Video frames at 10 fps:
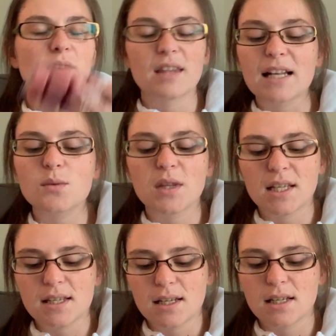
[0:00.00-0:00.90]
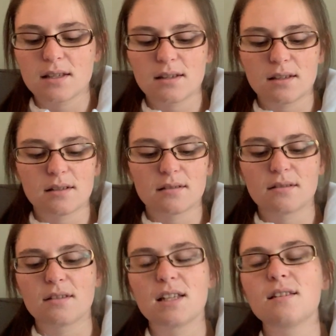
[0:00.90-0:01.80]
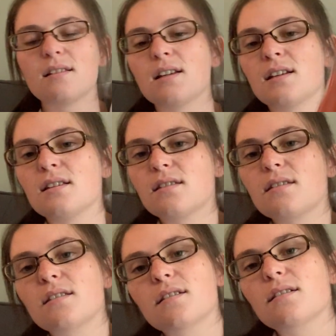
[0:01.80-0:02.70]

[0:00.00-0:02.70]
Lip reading: that's what this is. This is